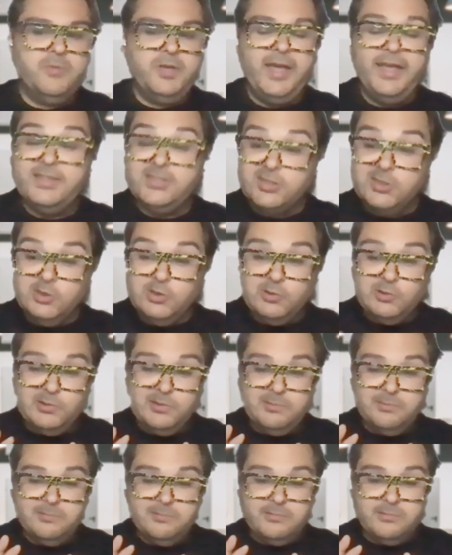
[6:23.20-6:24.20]
It's still
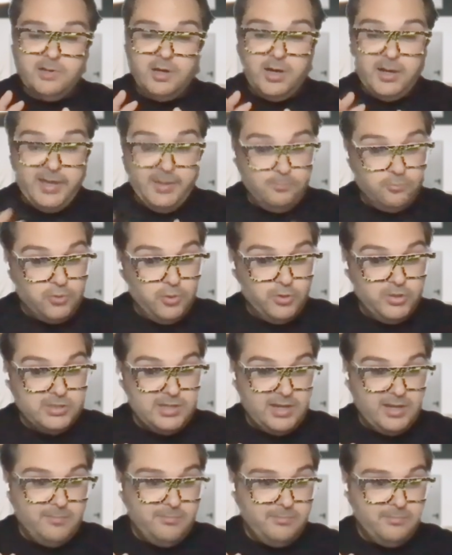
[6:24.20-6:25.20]
in
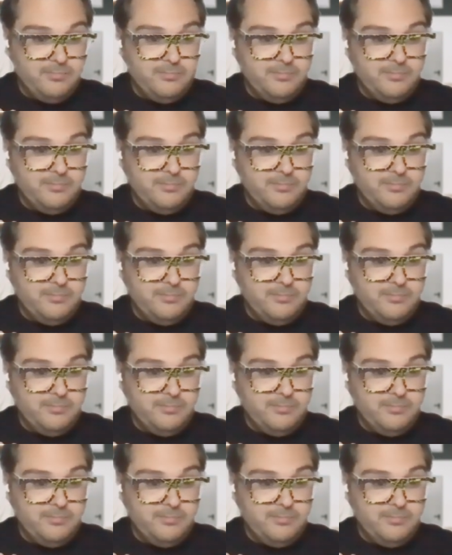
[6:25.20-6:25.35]
prototype.